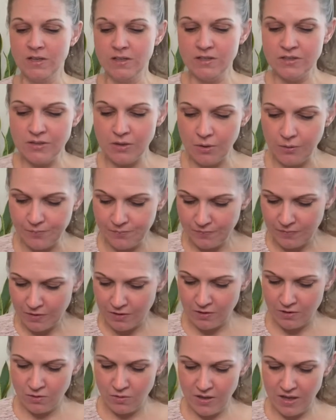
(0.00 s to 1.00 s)
So,
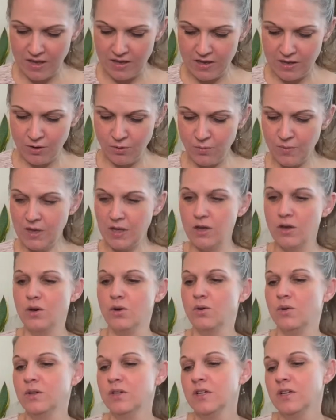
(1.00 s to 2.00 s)
okay, here we
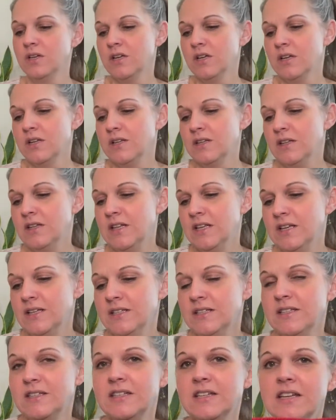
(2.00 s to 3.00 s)
go.
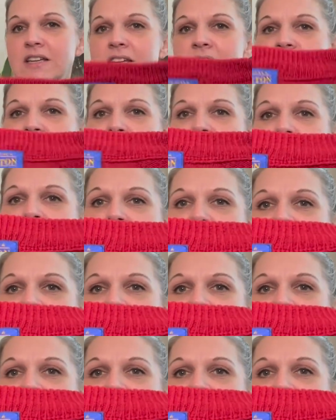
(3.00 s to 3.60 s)
This is